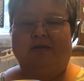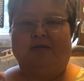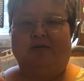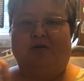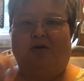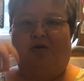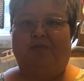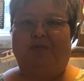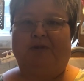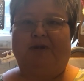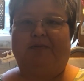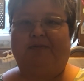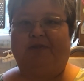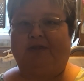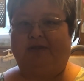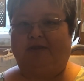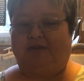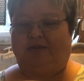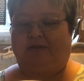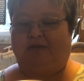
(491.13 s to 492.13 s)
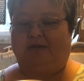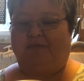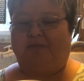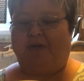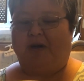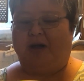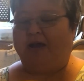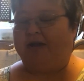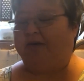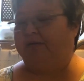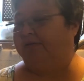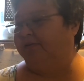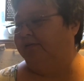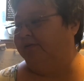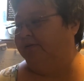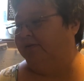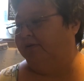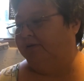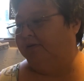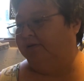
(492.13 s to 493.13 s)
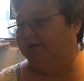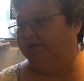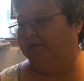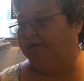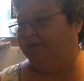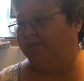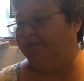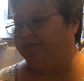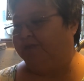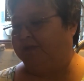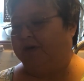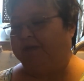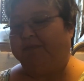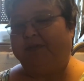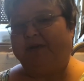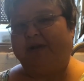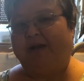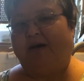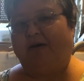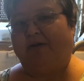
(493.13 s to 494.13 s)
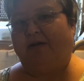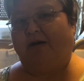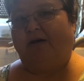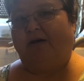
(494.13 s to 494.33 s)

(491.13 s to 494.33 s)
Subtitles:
you open up the bottle, dump it out